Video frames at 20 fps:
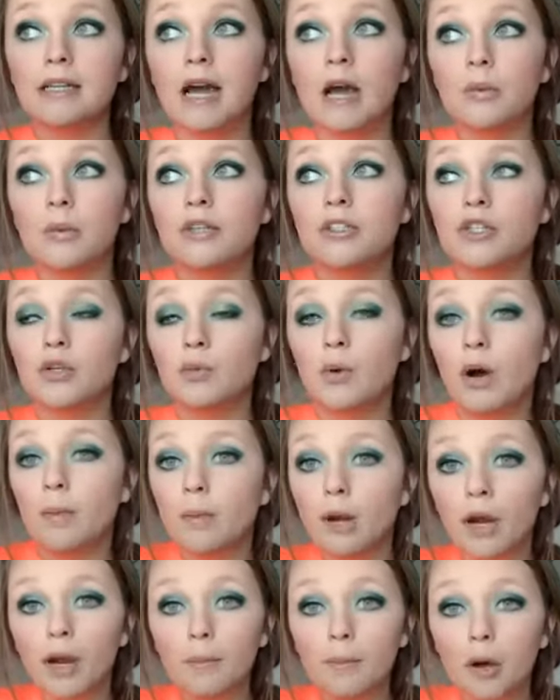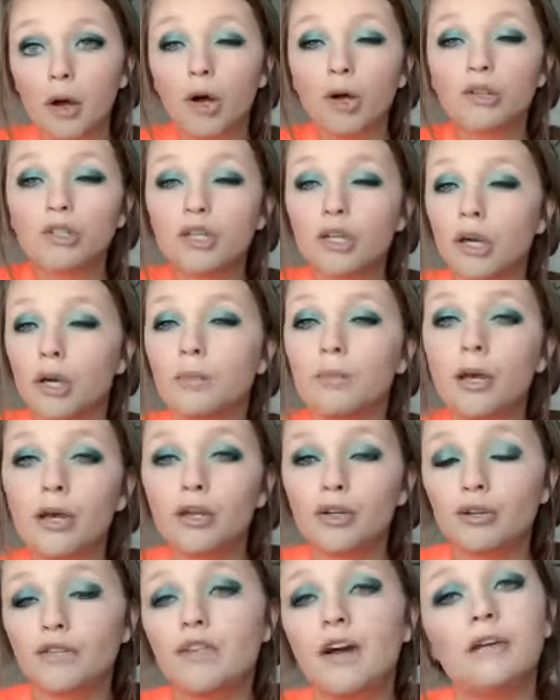I went to Walmart and bought some
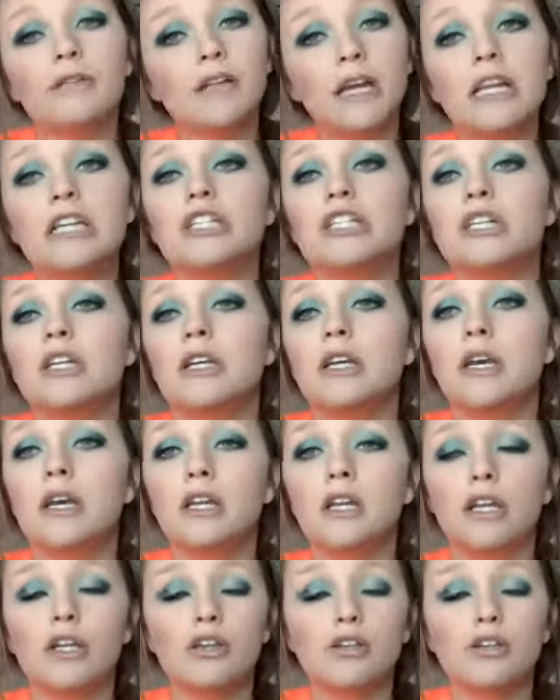new foundation,